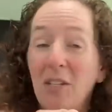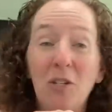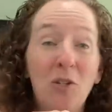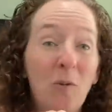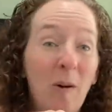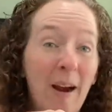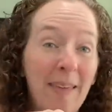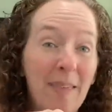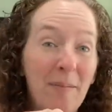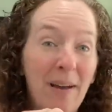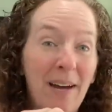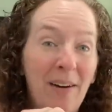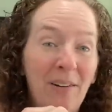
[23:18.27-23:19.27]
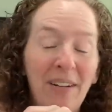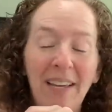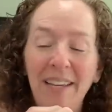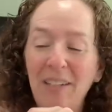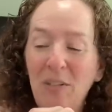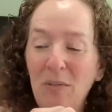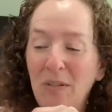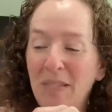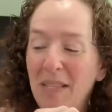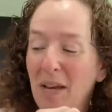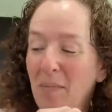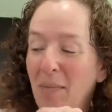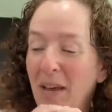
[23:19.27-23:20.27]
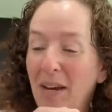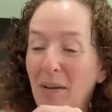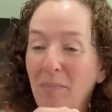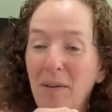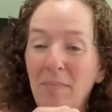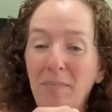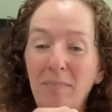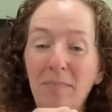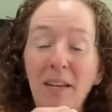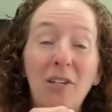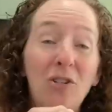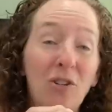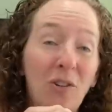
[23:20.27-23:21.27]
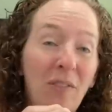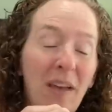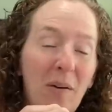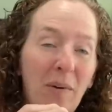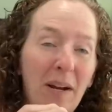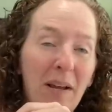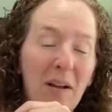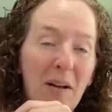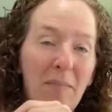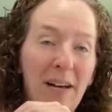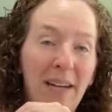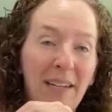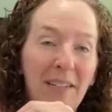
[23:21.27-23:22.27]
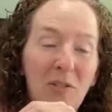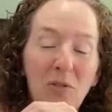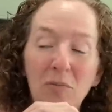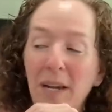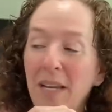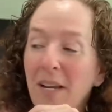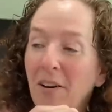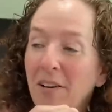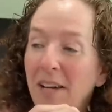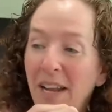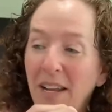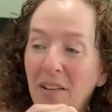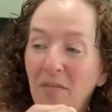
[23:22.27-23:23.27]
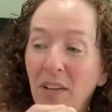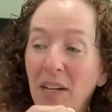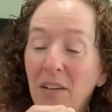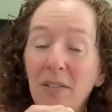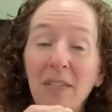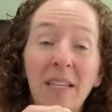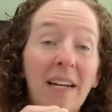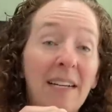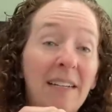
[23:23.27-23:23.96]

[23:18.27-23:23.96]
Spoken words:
try them out and use them. And I'll make sure that when I come on and do my Yarn Yak and videos that